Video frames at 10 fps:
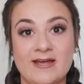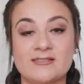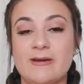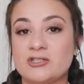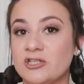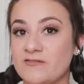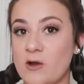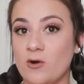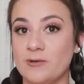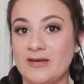especially if I
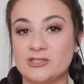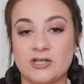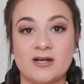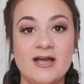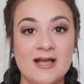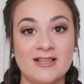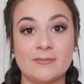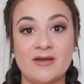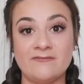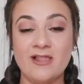want to make sure that
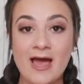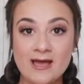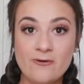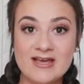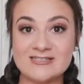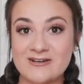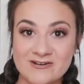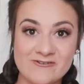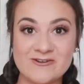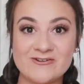my flyaways aren't
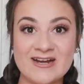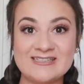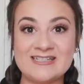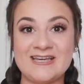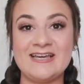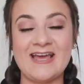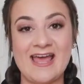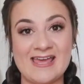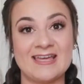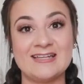going crazy,
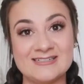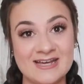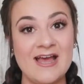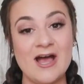and